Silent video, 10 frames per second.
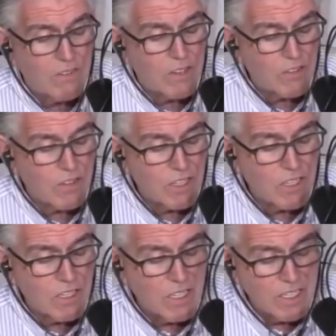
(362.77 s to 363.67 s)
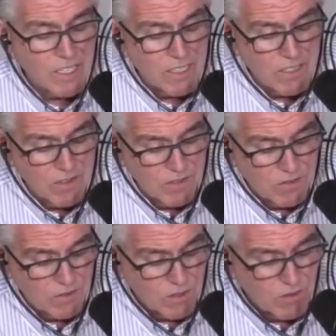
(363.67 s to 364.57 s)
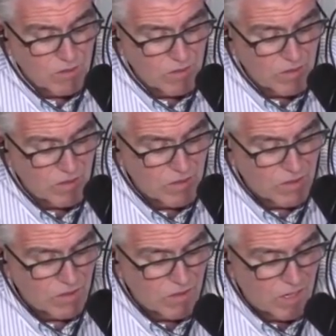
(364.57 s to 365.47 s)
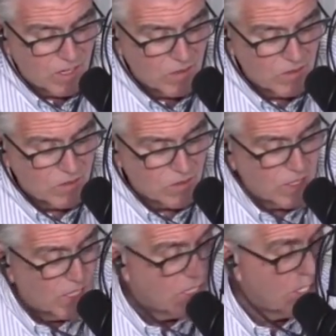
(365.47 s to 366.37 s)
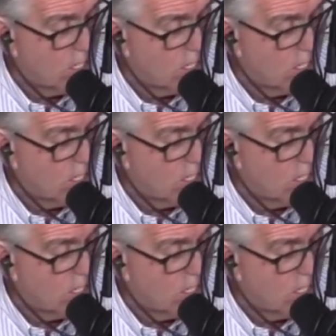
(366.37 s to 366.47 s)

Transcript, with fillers: obviously, uh, so I owe you a great